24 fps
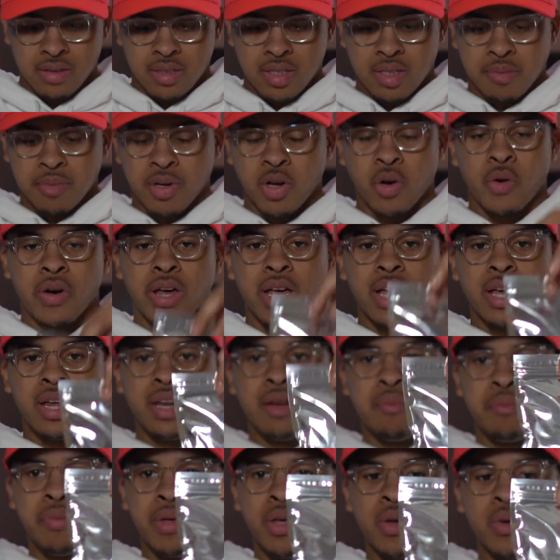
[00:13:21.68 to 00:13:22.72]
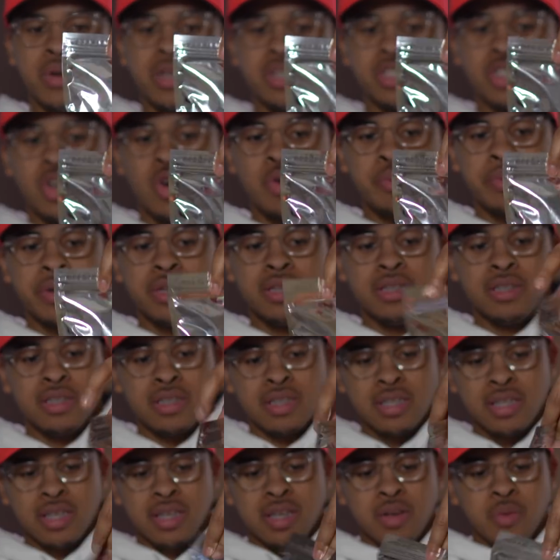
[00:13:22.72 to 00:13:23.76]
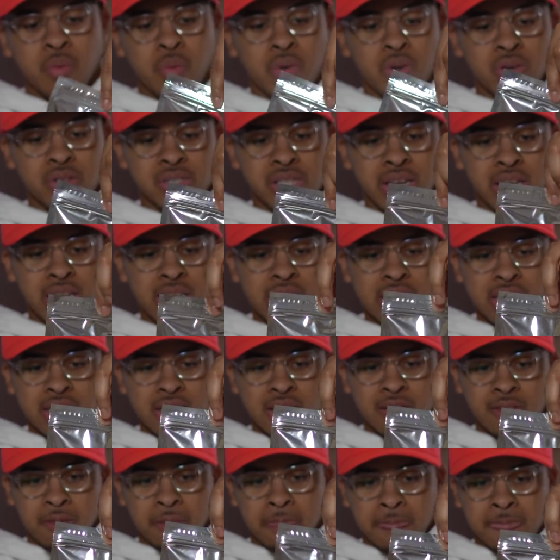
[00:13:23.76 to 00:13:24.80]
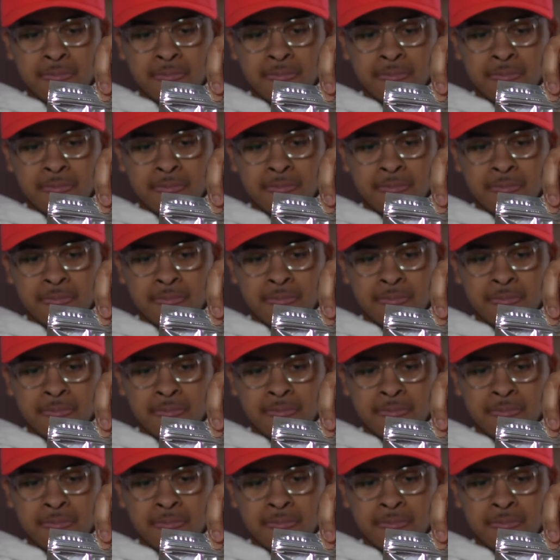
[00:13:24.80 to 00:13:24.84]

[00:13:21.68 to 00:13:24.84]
I'm gonna go ahead and peel this open. We're gonna take a look.